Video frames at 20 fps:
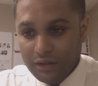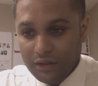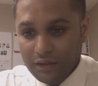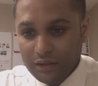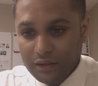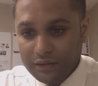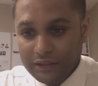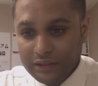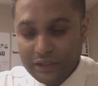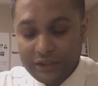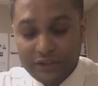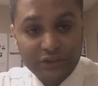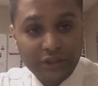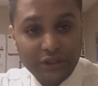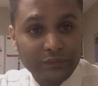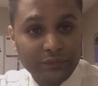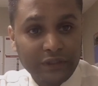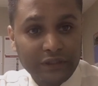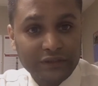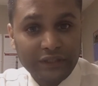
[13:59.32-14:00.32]
There is
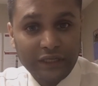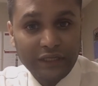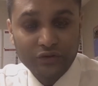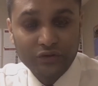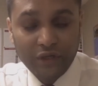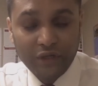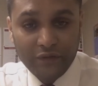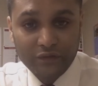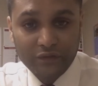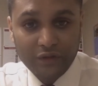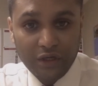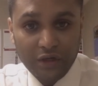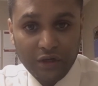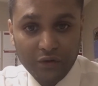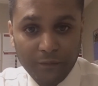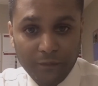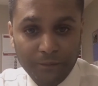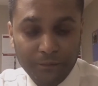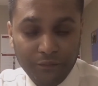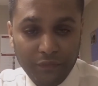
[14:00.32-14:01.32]
something that you have to
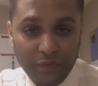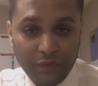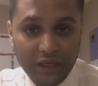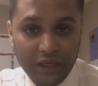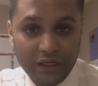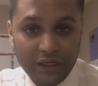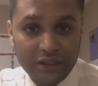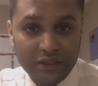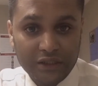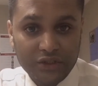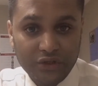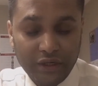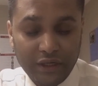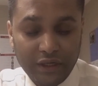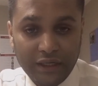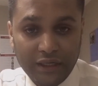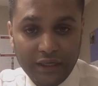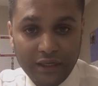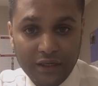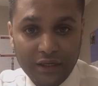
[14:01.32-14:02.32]
know. In
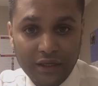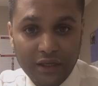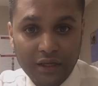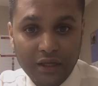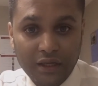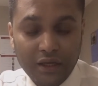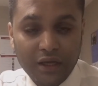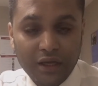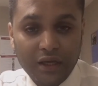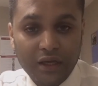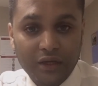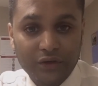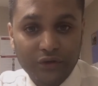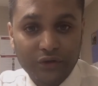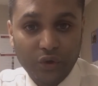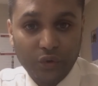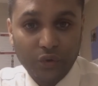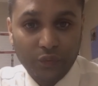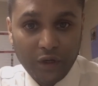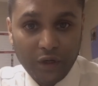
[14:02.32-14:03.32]
China,
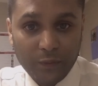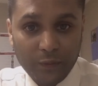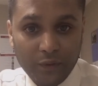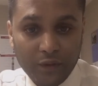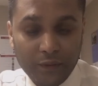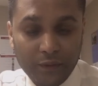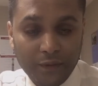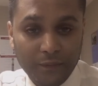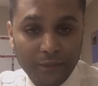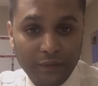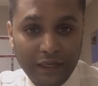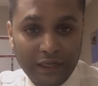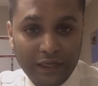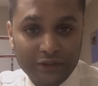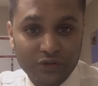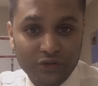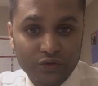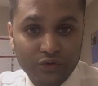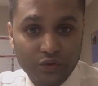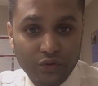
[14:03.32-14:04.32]
your work permit
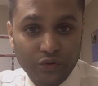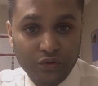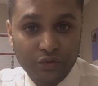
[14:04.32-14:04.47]
belongs to